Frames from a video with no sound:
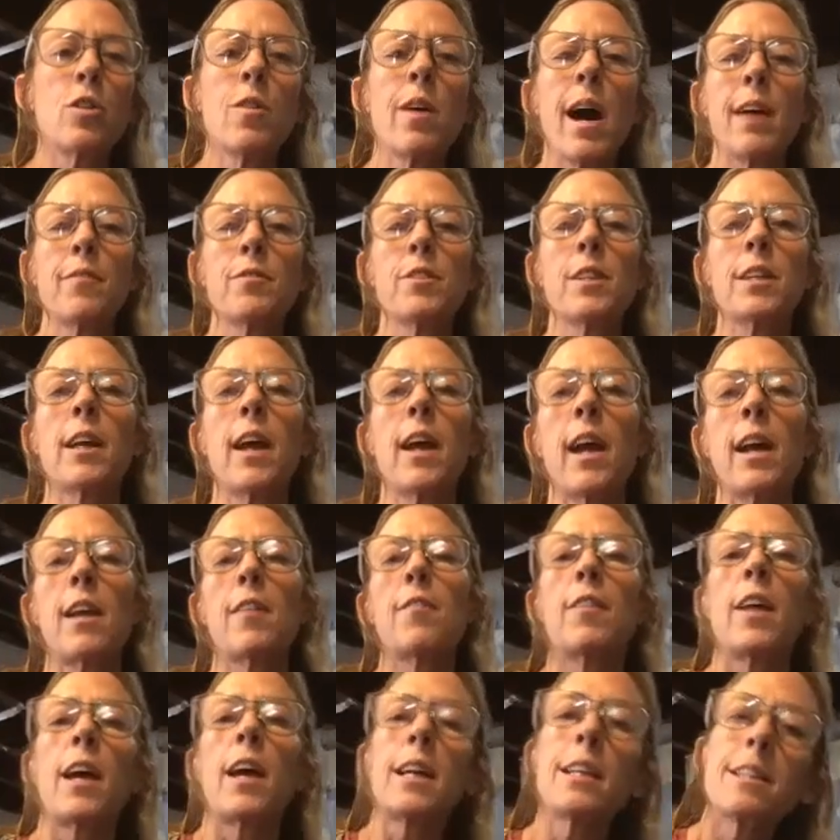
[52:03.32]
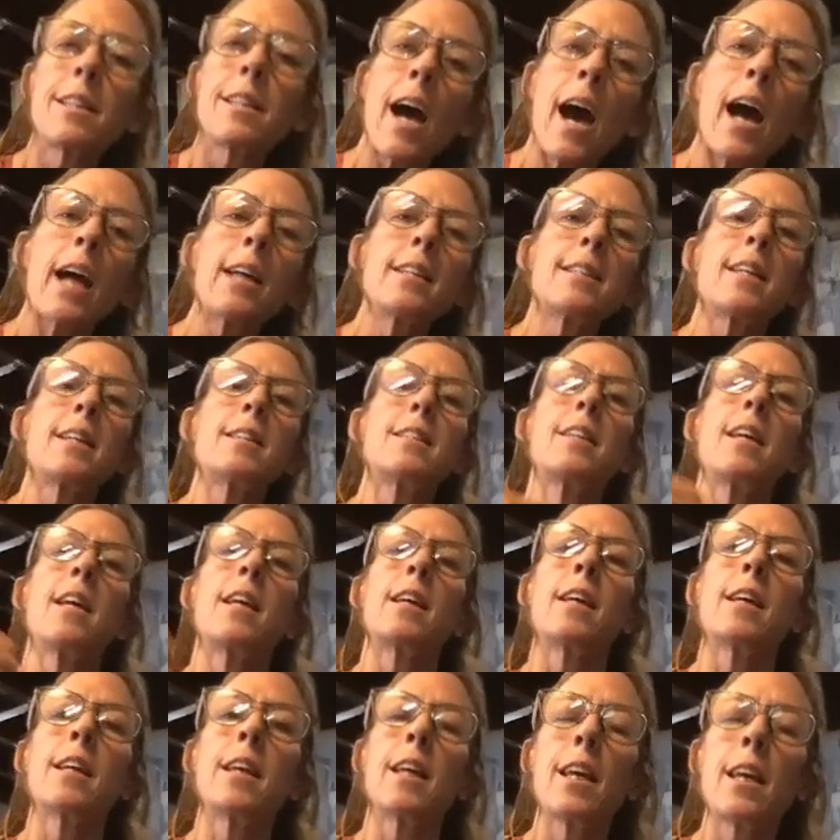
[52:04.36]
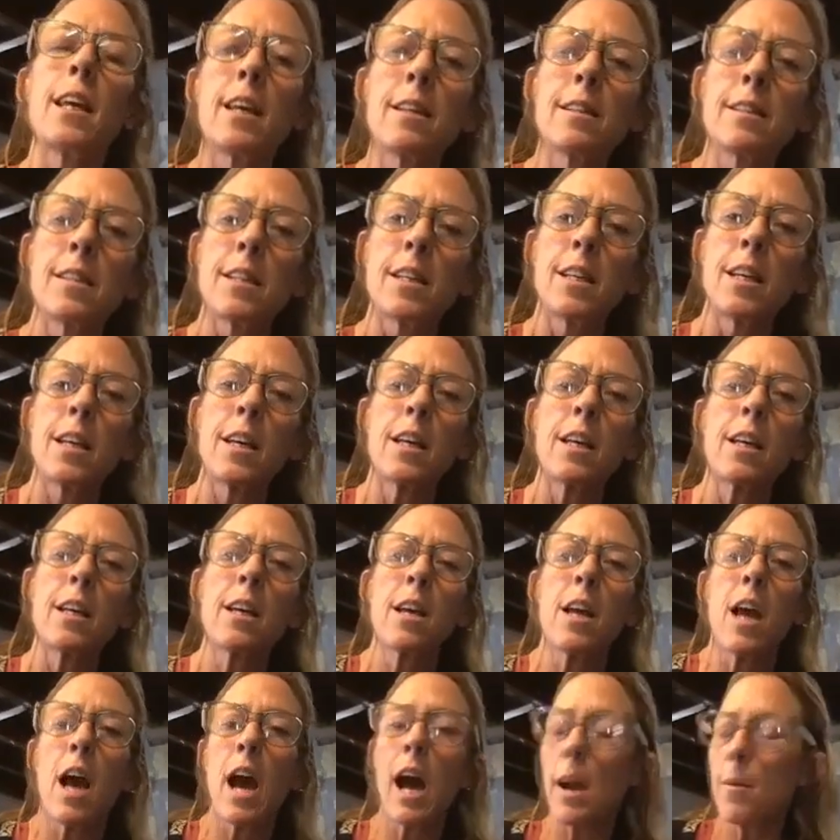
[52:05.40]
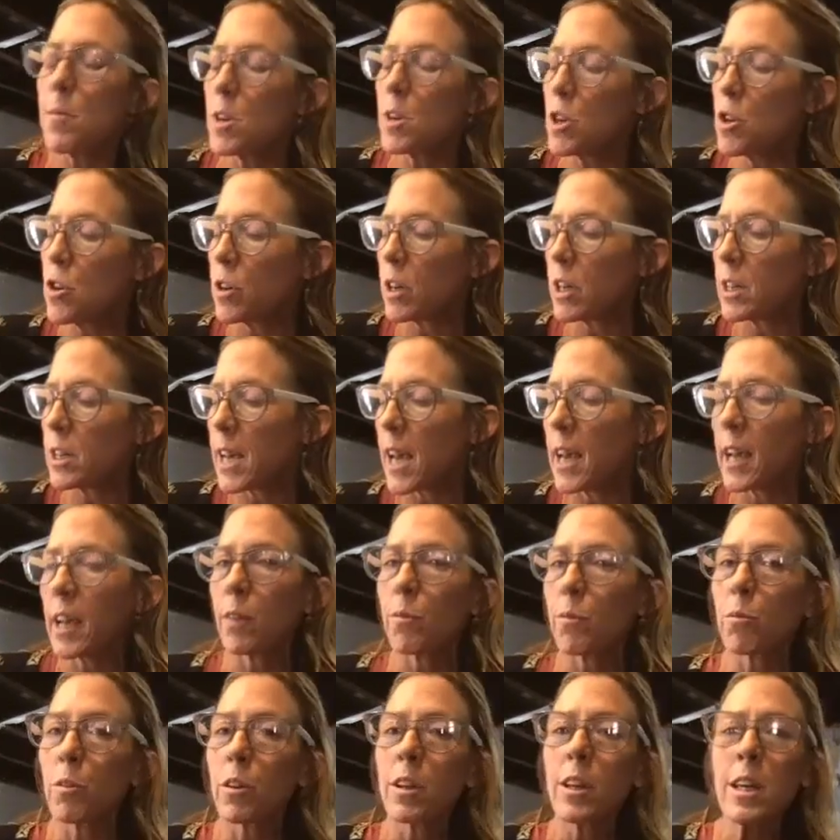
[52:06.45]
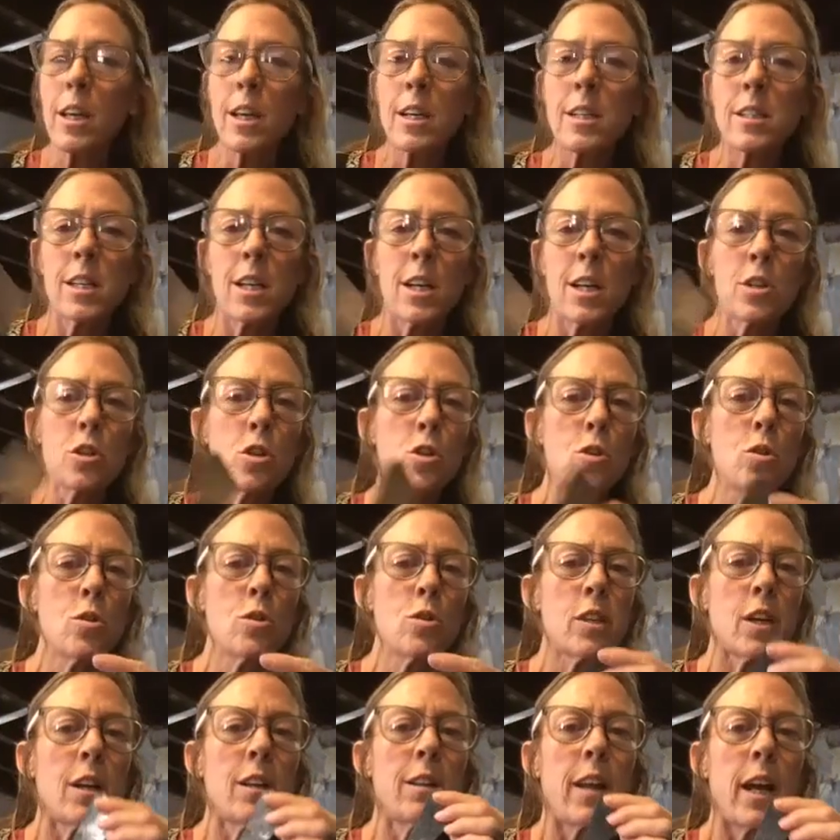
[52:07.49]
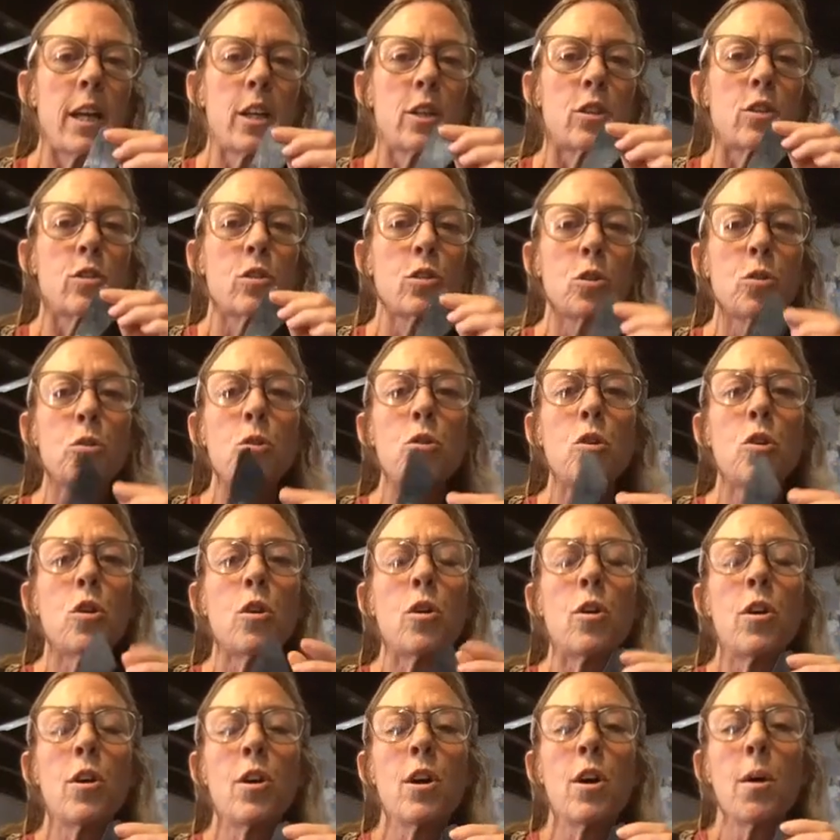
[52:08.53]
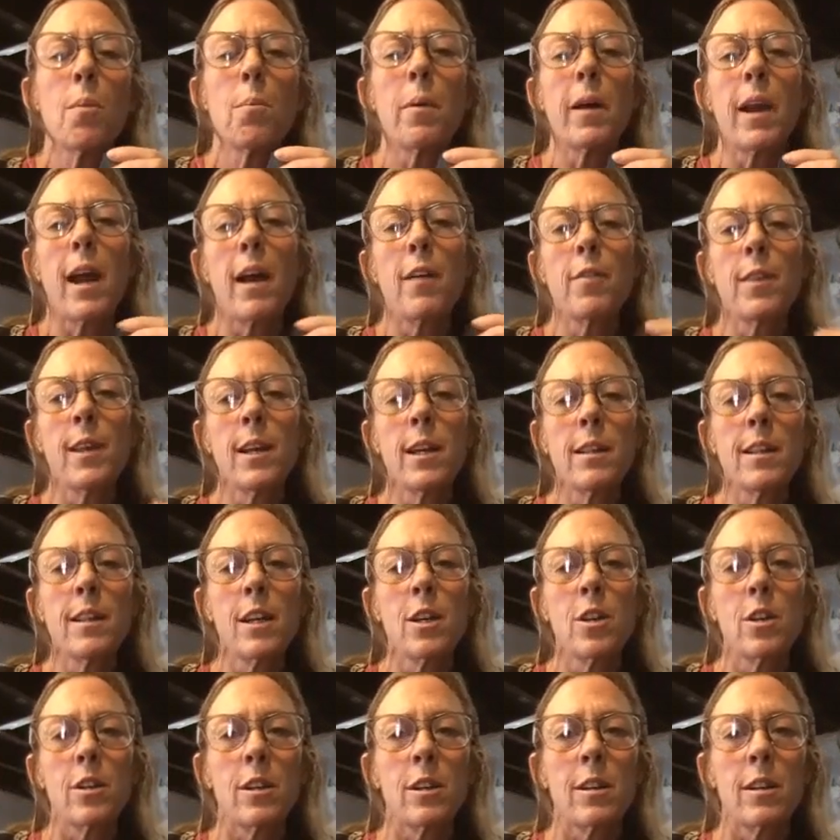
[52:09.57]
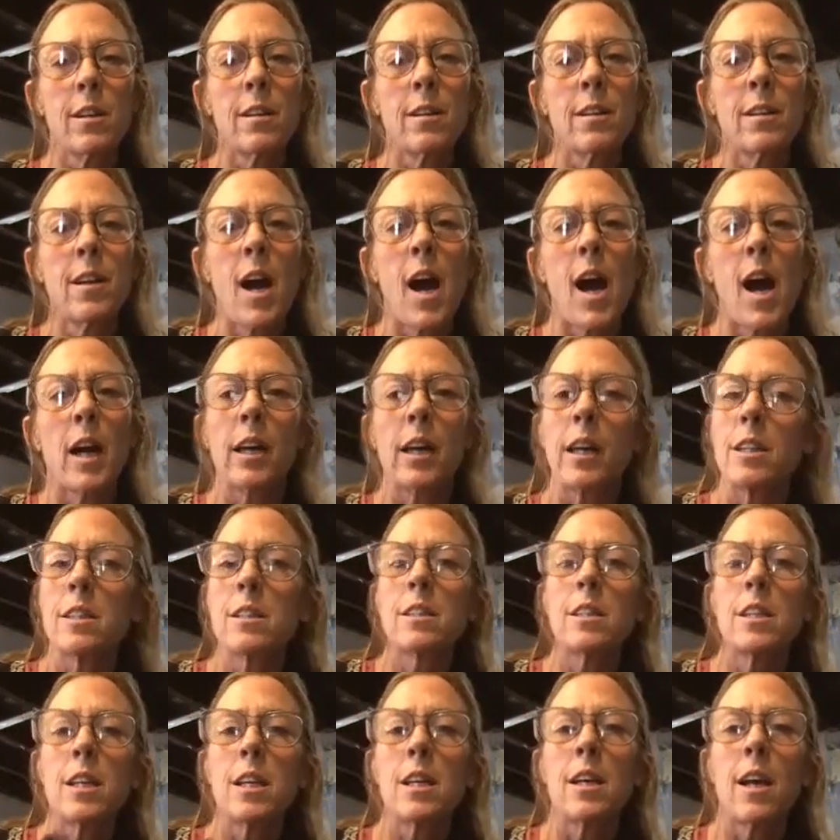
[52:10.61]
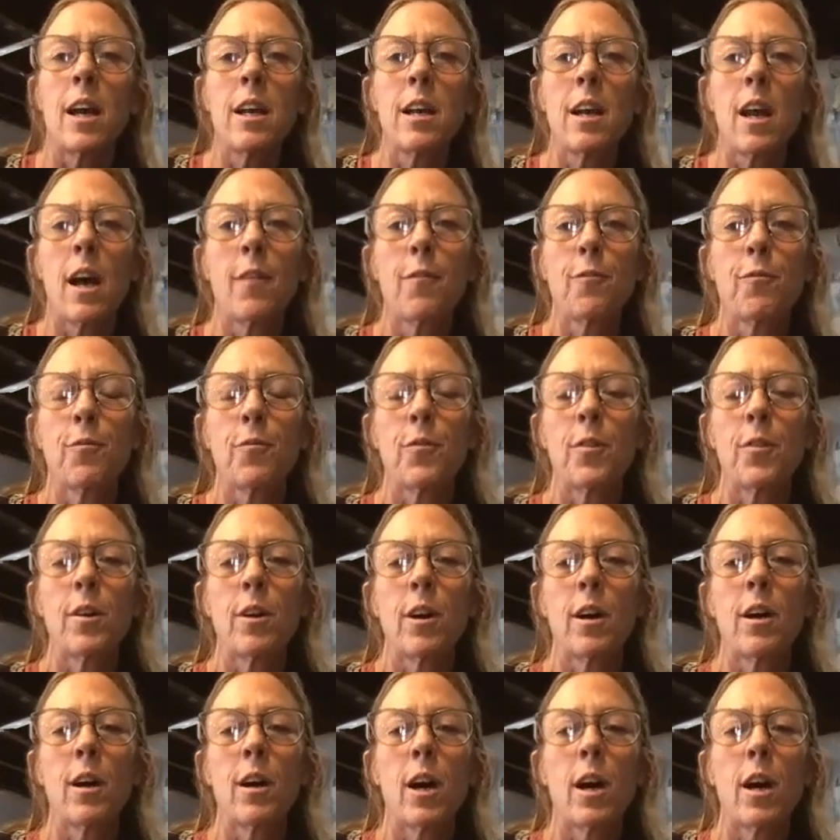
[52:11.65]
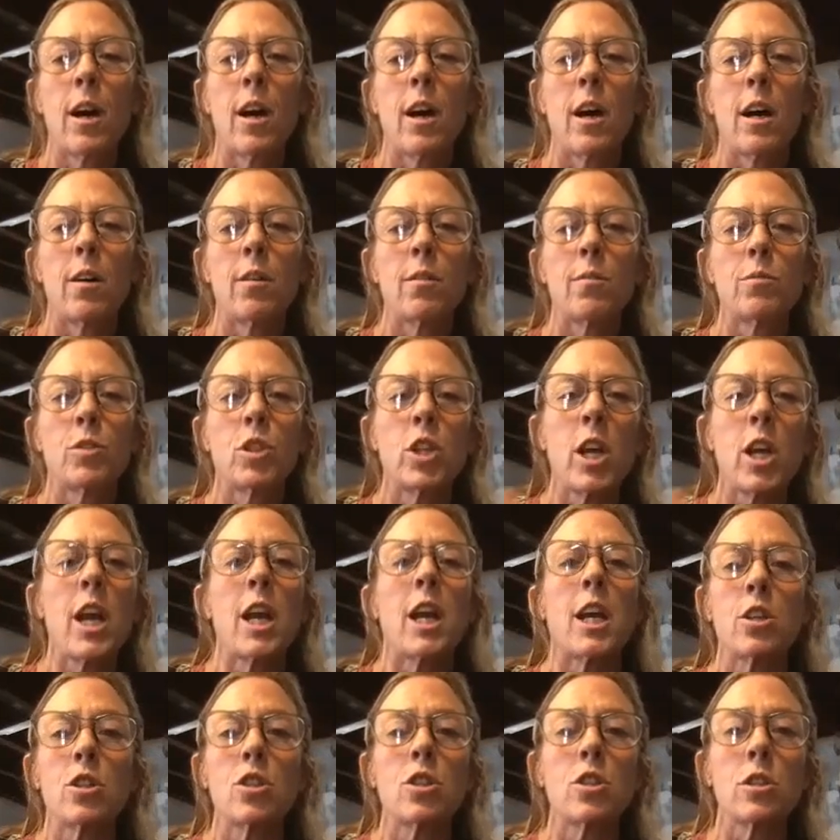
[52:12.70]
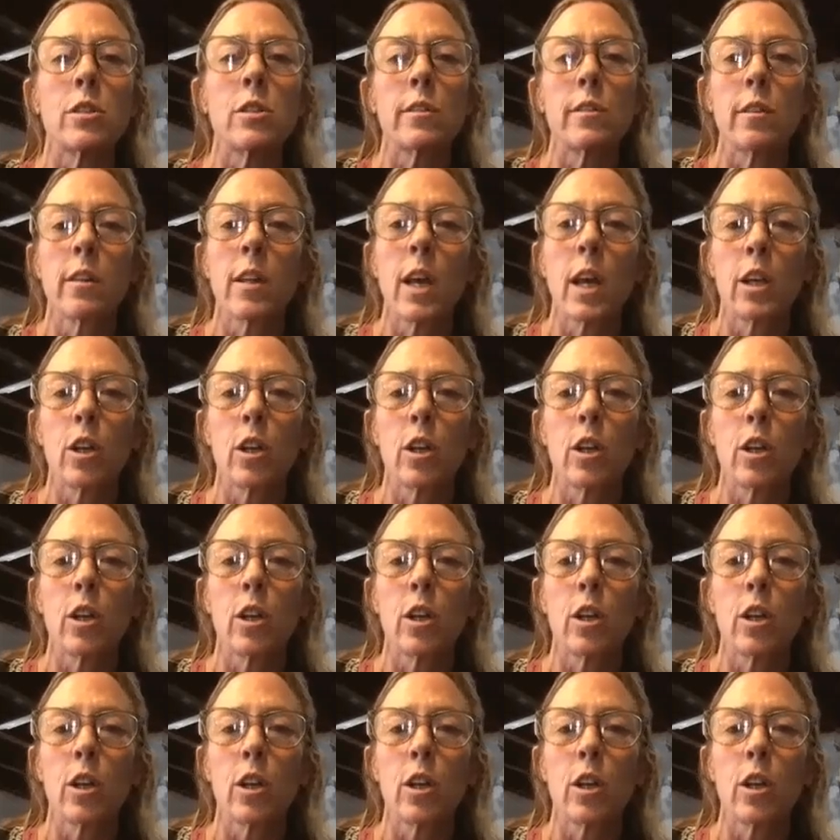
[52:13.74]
have to kind of like, I say, take it easy. I mean, you could take it really easy and use a lighter tool, but I think that you're not gonna see enough change. Like,